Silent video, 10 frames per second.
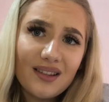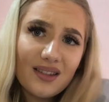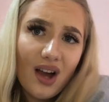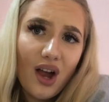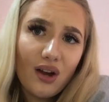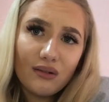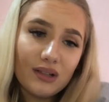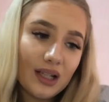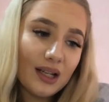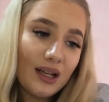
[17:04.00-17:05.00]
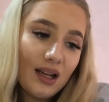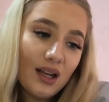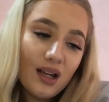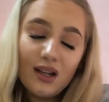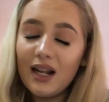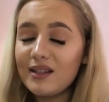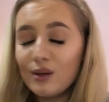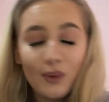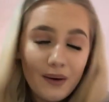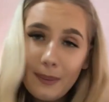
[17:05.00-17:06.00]
so let's
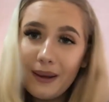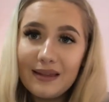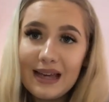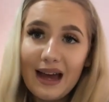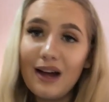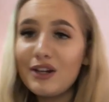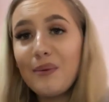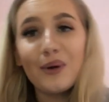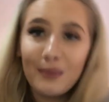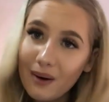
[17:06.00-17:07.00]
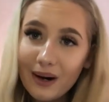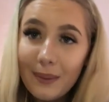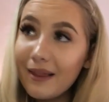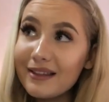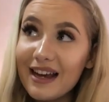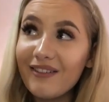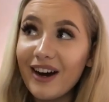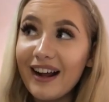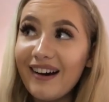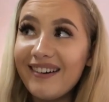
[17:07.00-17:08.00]
not worry about the debt. I don't want to worry about the debt
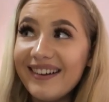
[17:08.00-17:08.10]
right now.